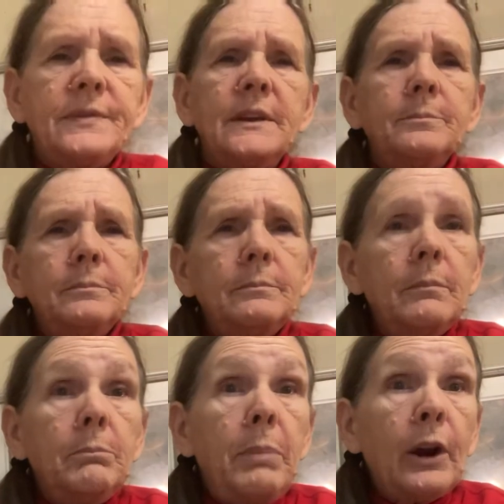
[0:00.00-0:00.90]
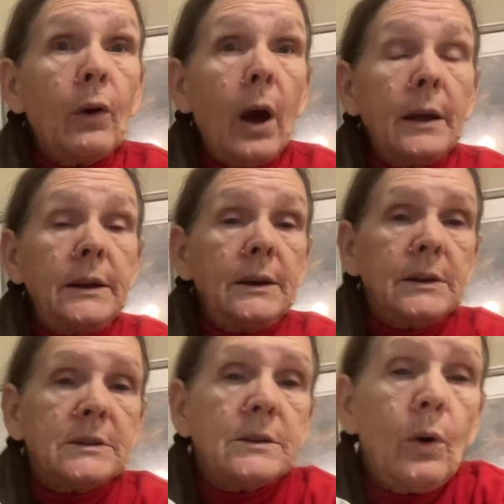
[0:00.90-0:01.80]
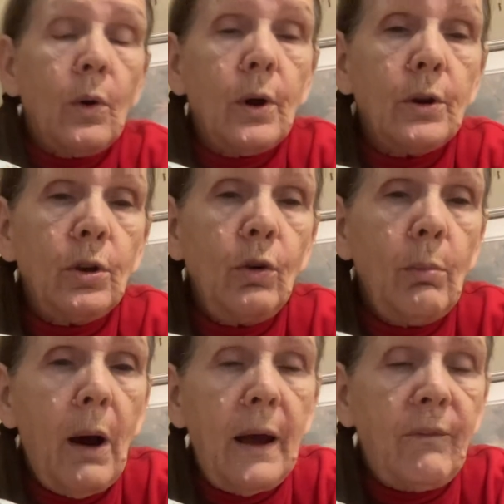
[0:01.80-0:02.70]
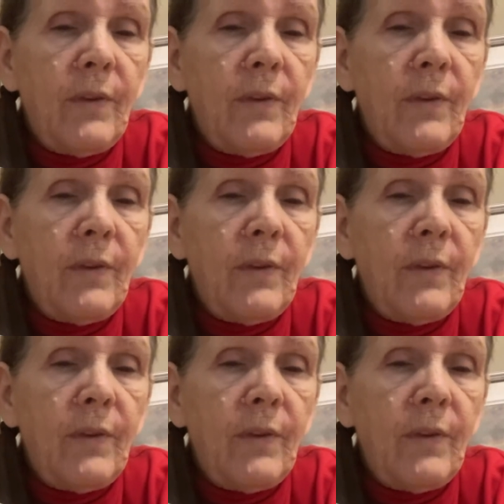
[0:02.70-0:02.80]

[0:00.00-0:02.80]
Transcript: some better ideas, or you might